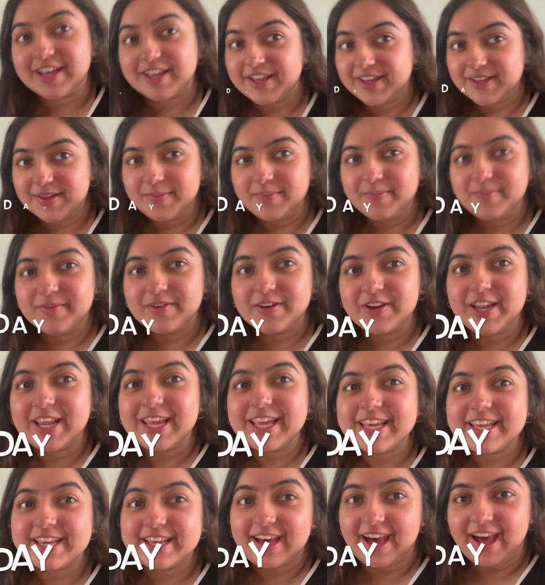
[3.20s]
Good
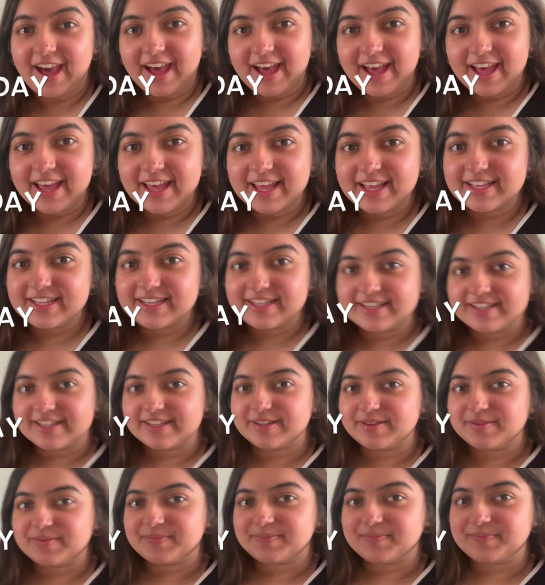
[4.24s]
morning, guys.
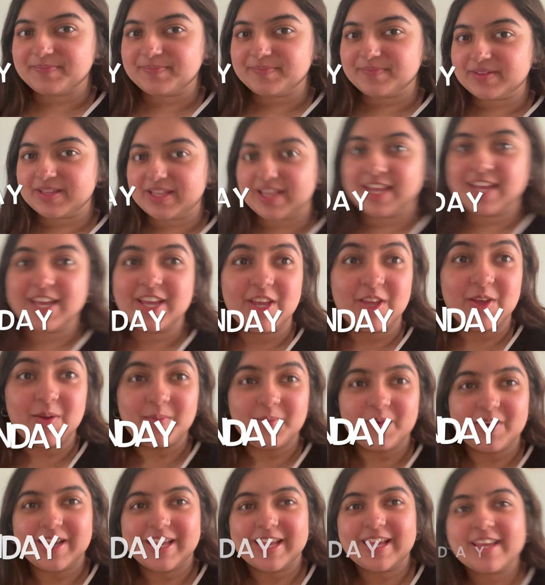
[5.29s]
Good
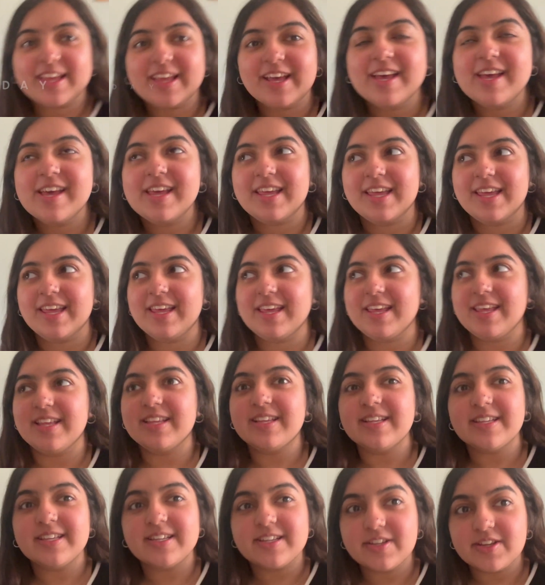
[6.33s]
morning. It
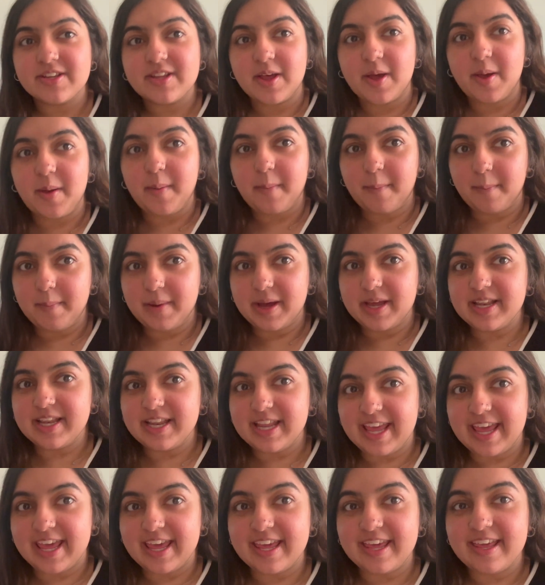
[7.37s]
is
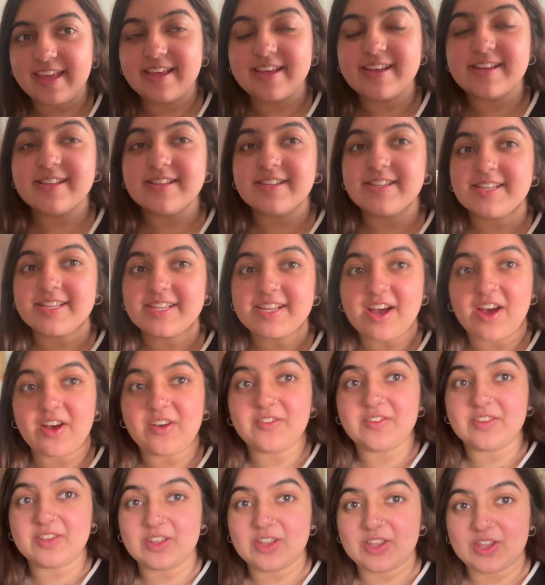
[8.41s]
Monday,
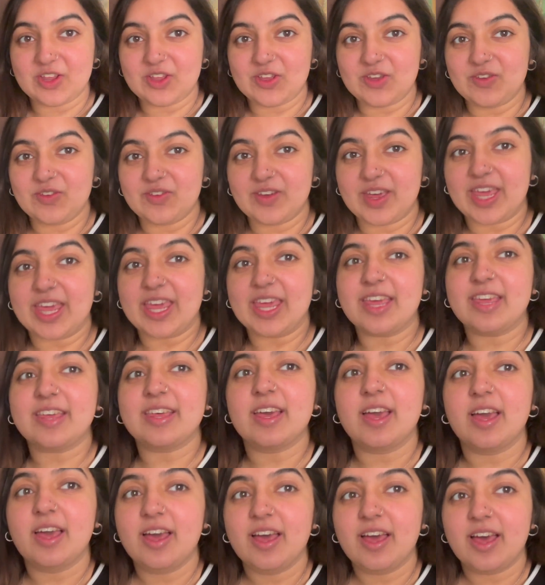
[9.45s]
start of a new week.
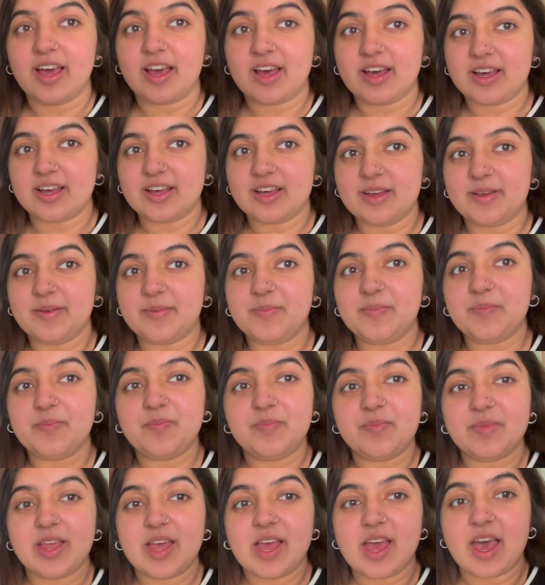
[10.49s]

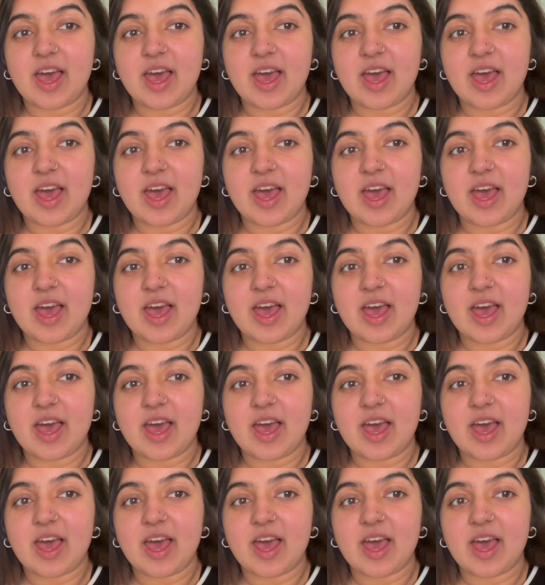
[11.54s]
It's